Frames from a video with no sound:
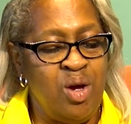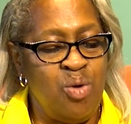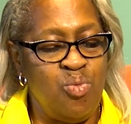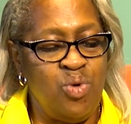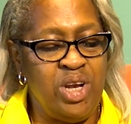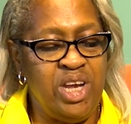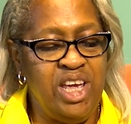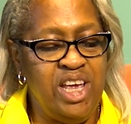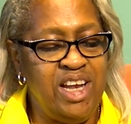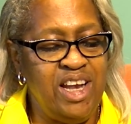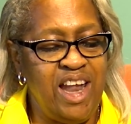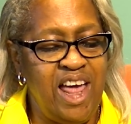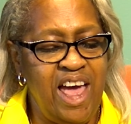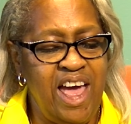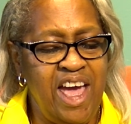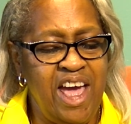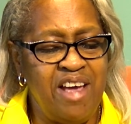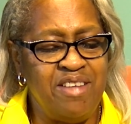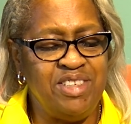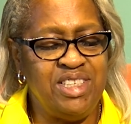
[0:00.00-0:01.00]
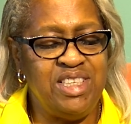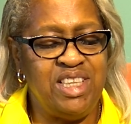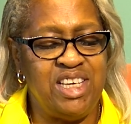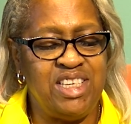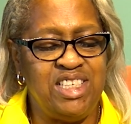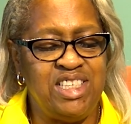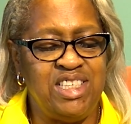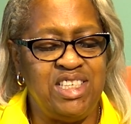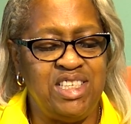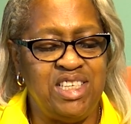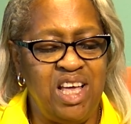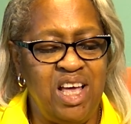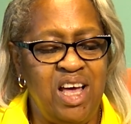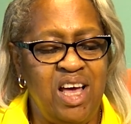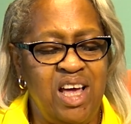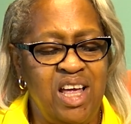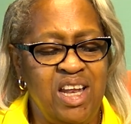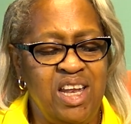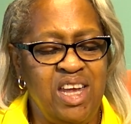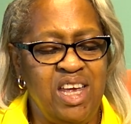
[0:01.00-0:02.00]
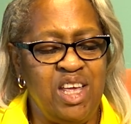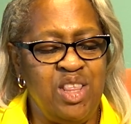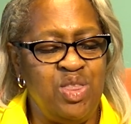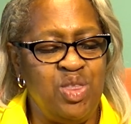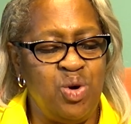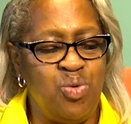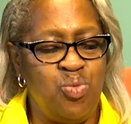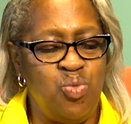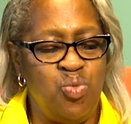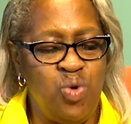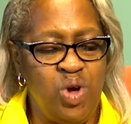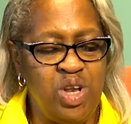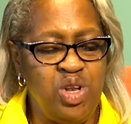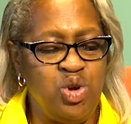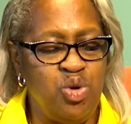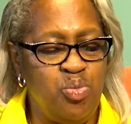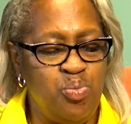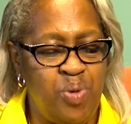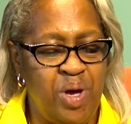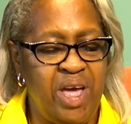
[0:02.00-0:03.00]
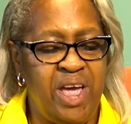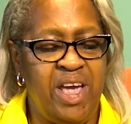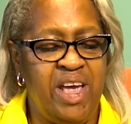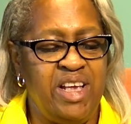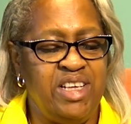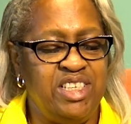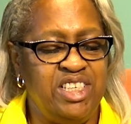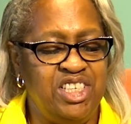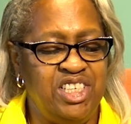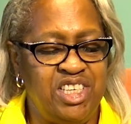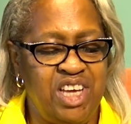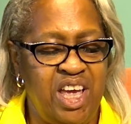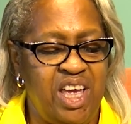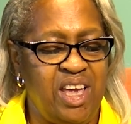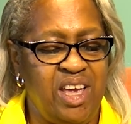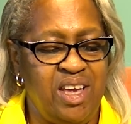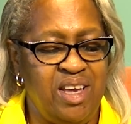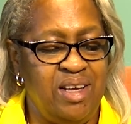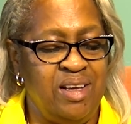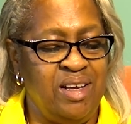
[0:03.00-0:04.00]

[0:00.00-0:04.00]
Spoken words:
When he laughs, the sun in the window panes shake.